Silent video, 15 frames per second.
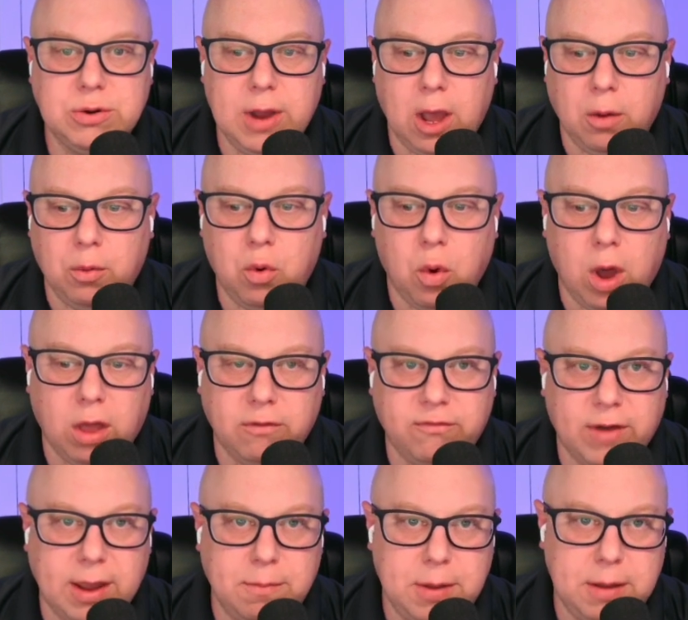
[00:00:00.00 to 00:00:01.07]
help
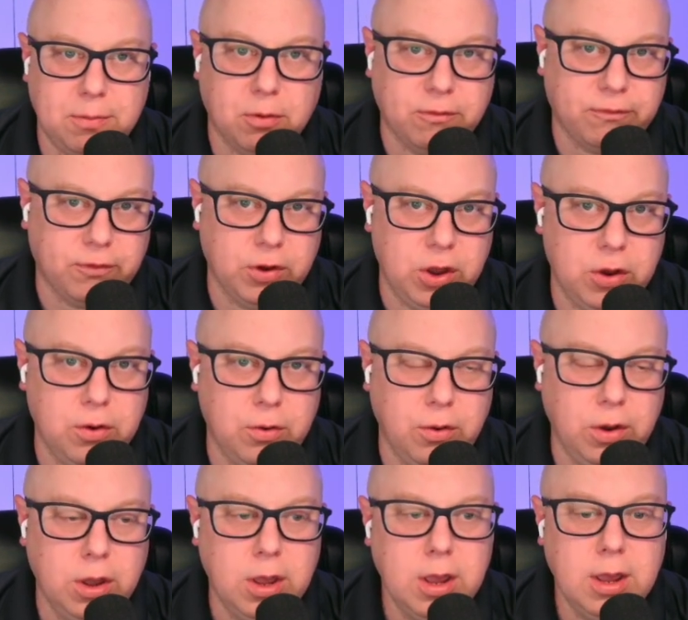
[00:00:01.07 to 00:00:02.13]
qualify people for you,
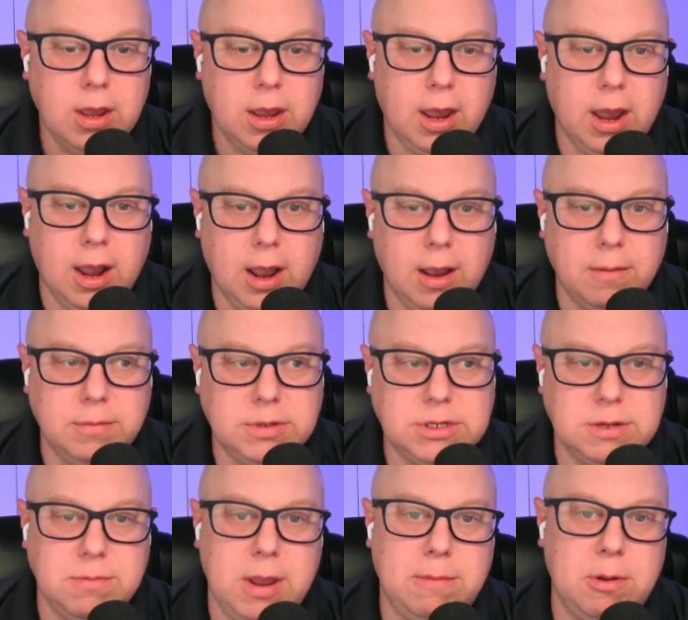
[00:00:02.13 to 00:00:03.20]

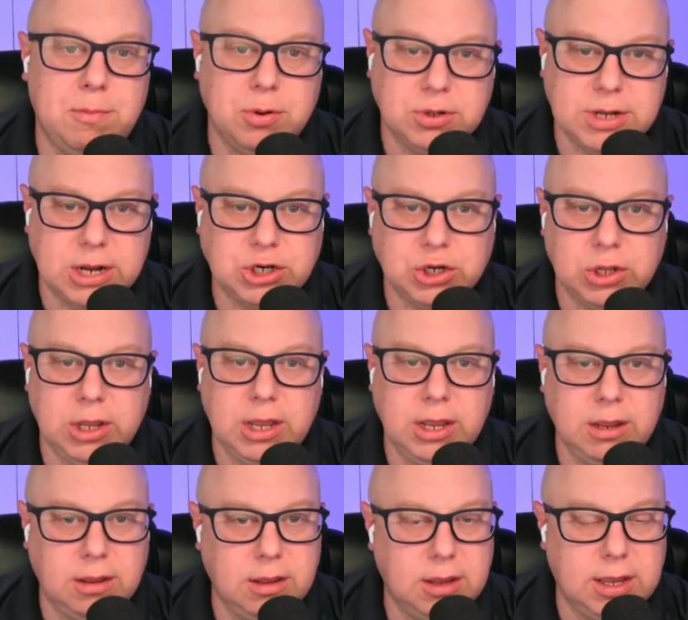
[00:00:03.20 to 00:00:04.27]
to maybe
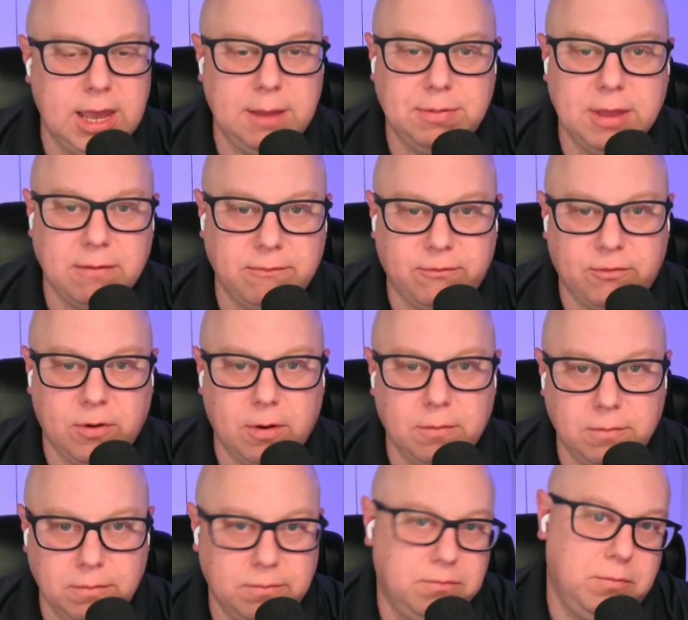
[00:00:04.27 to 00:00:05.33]
potentially keep them
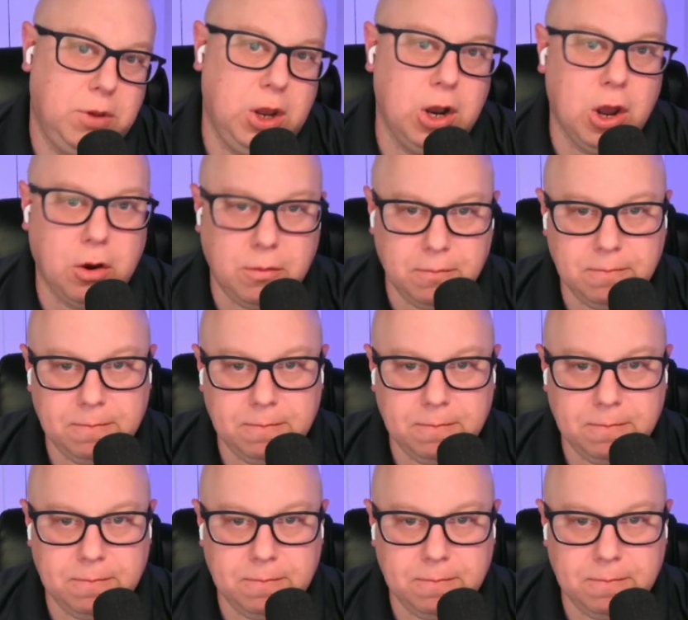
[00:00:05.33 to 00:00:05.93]
from, you know.